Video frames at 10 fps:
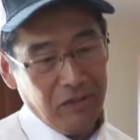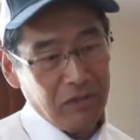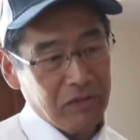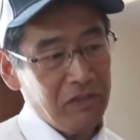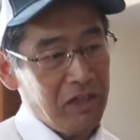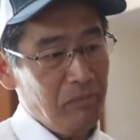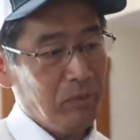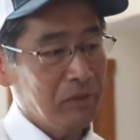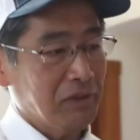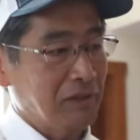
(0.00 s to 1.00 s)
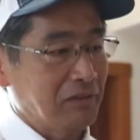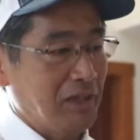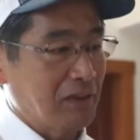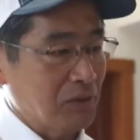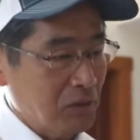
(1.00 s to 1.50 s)
it's really important
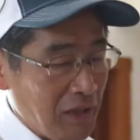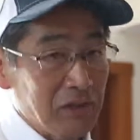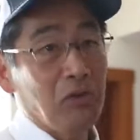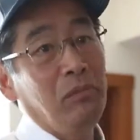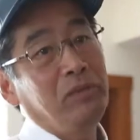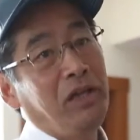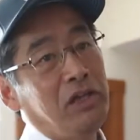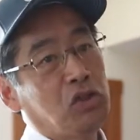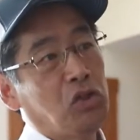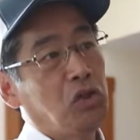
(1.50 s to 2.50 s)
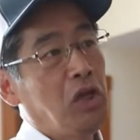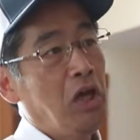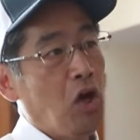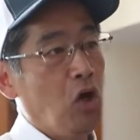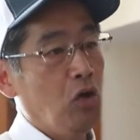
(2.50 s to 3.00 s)
that the great combination
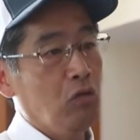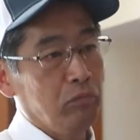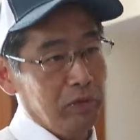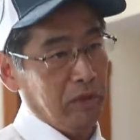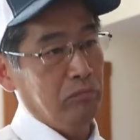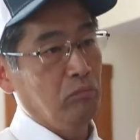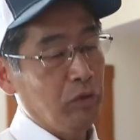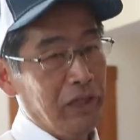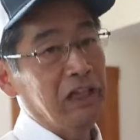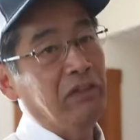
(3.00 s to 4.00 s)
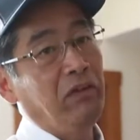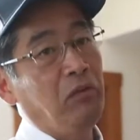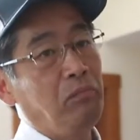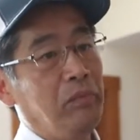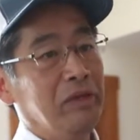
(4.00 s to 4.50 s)
of modern
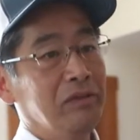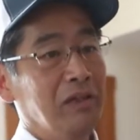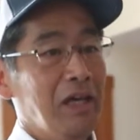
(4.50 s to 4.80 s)
development